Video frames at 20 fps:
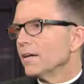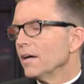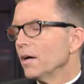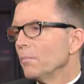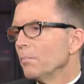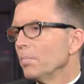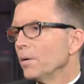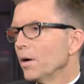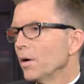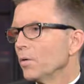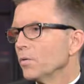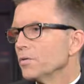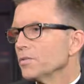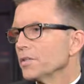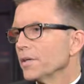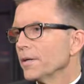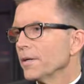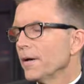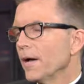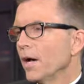about
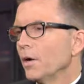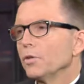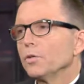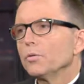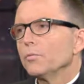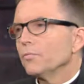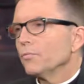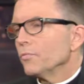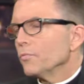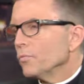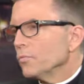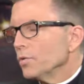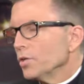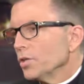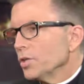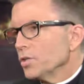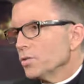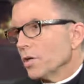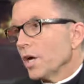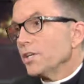uh, how you've
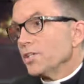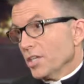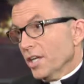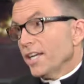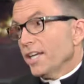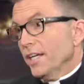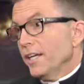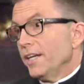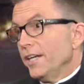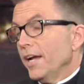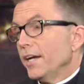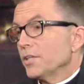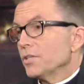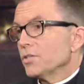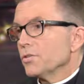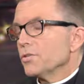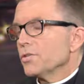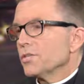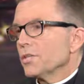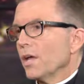really tried to connect
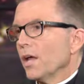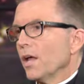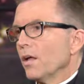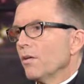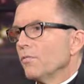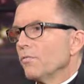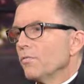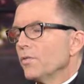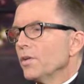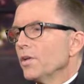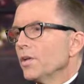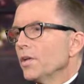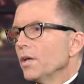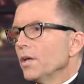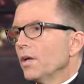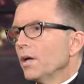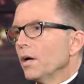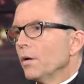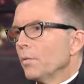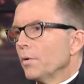yourself
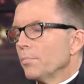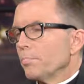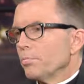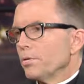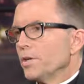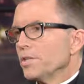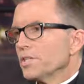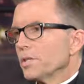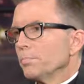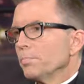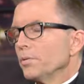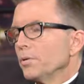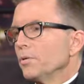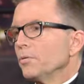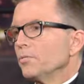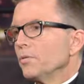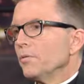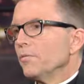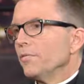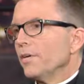uh, with
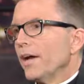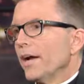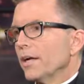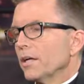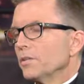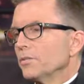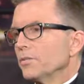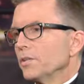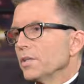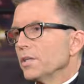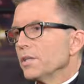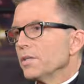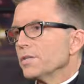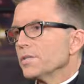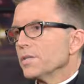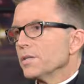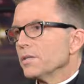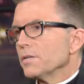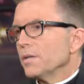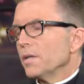principals and
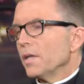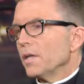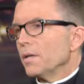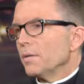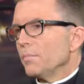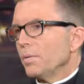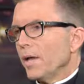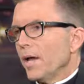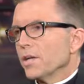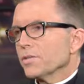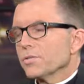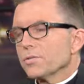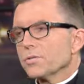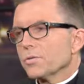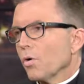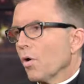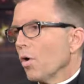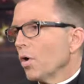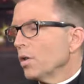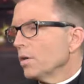faculties and, and pastors
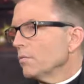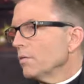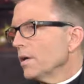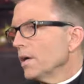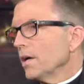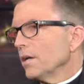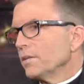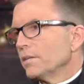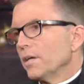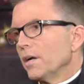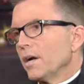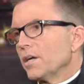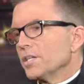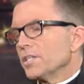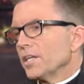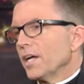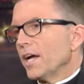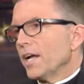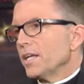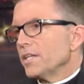all around the
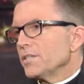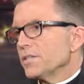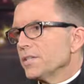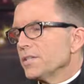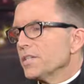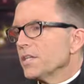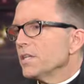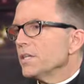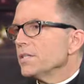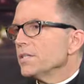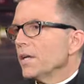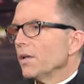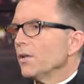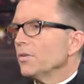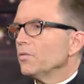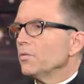Archdiocese. Can you tell us